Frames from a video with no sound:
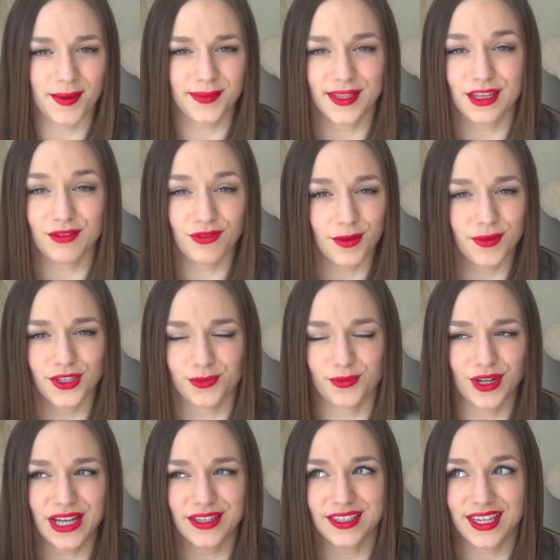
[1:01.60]
absolutely rubbish at
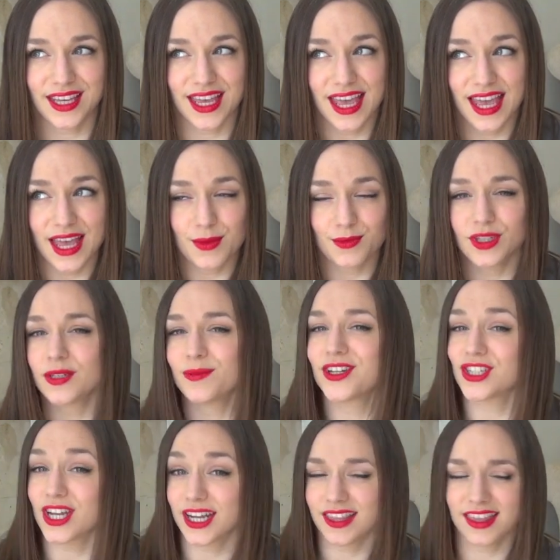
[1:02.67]
pronouncing pretty
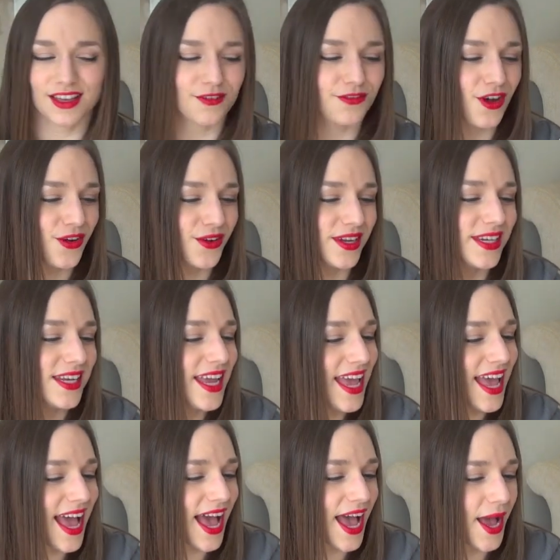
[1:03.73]
much anything foreign,
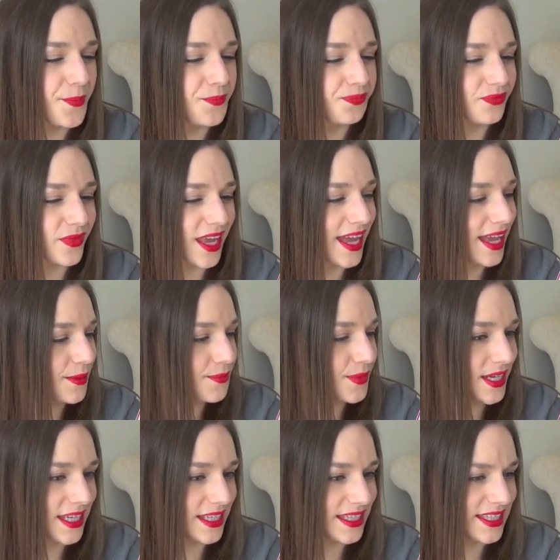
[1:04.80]

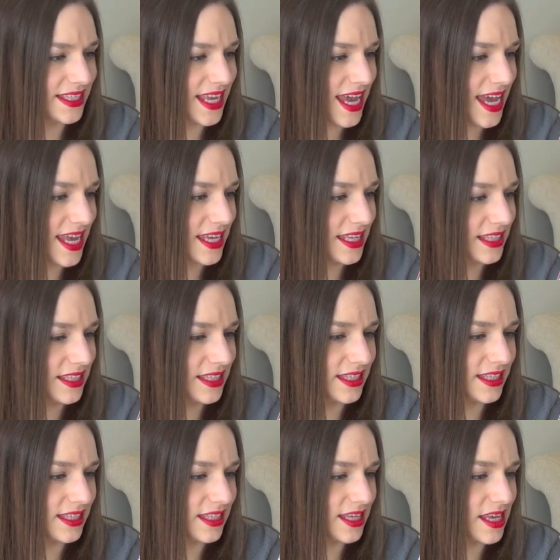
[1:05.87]
but it
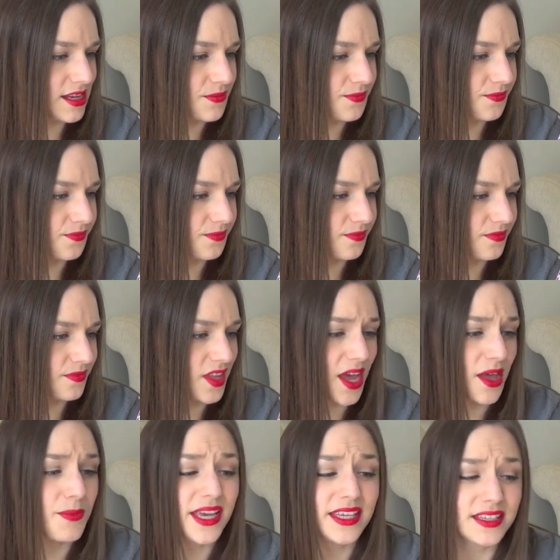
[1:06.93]
says,
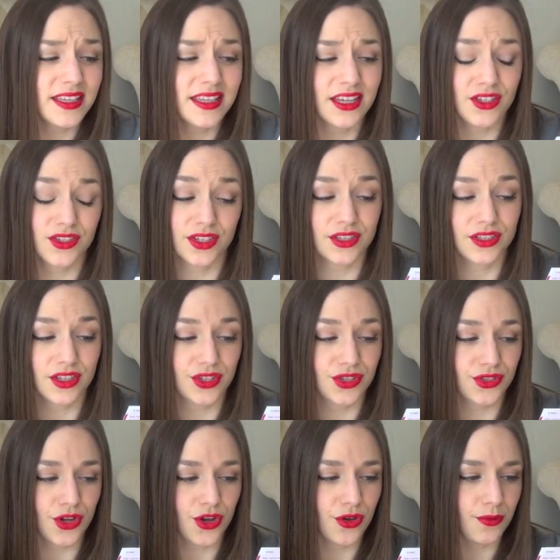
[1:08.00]
yeah, basically it's just a
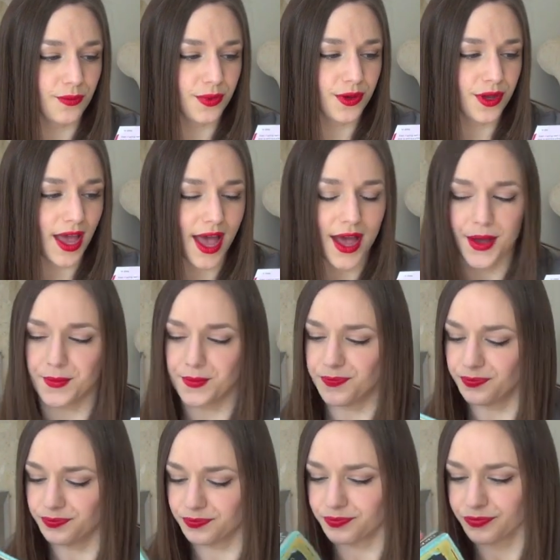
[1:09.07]
soap. I
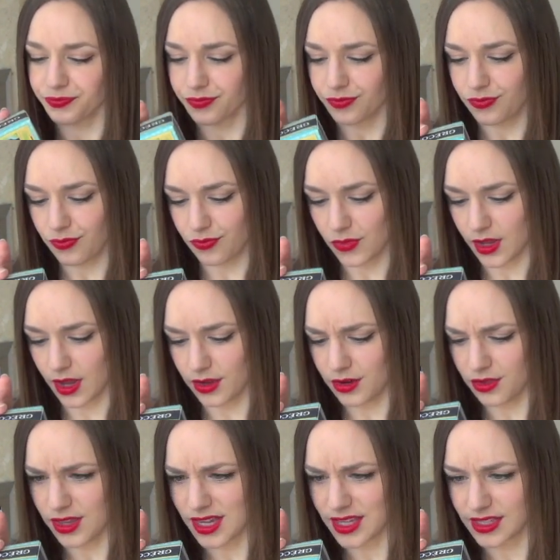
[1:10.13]

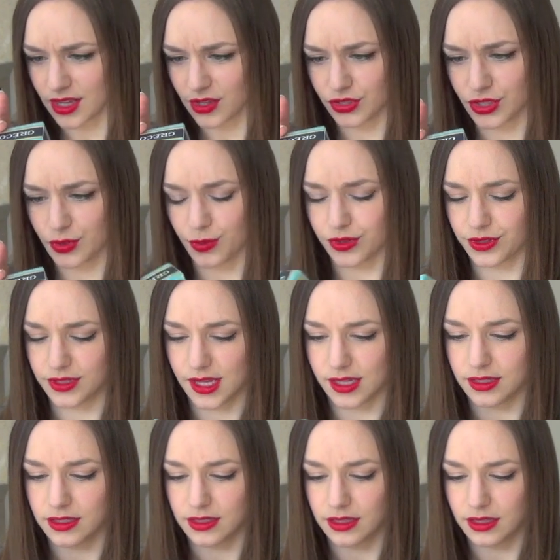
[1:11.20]
don't think it tells you what
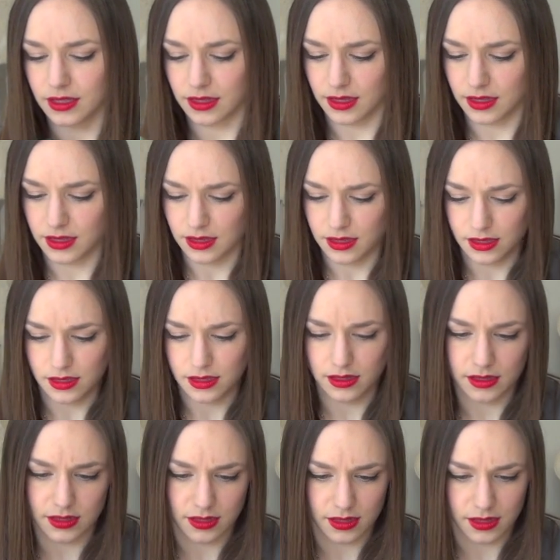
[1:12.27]
scents
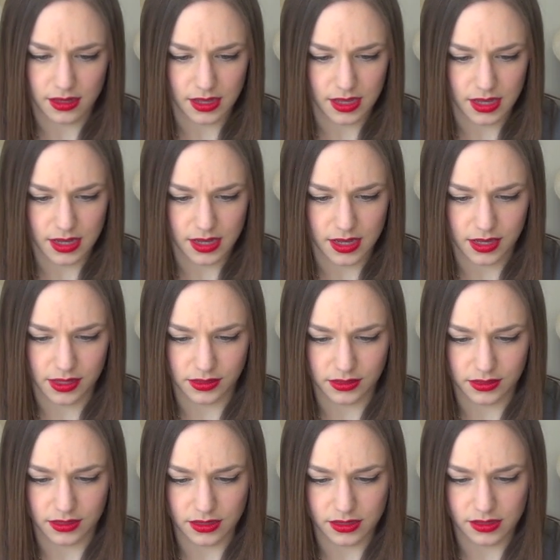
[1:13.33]
it
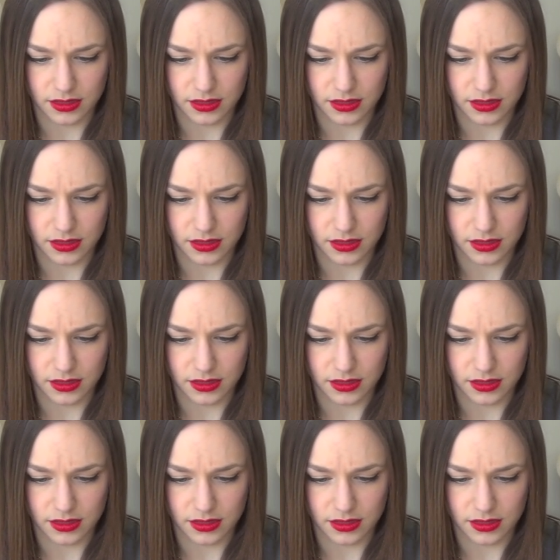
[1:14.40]
has.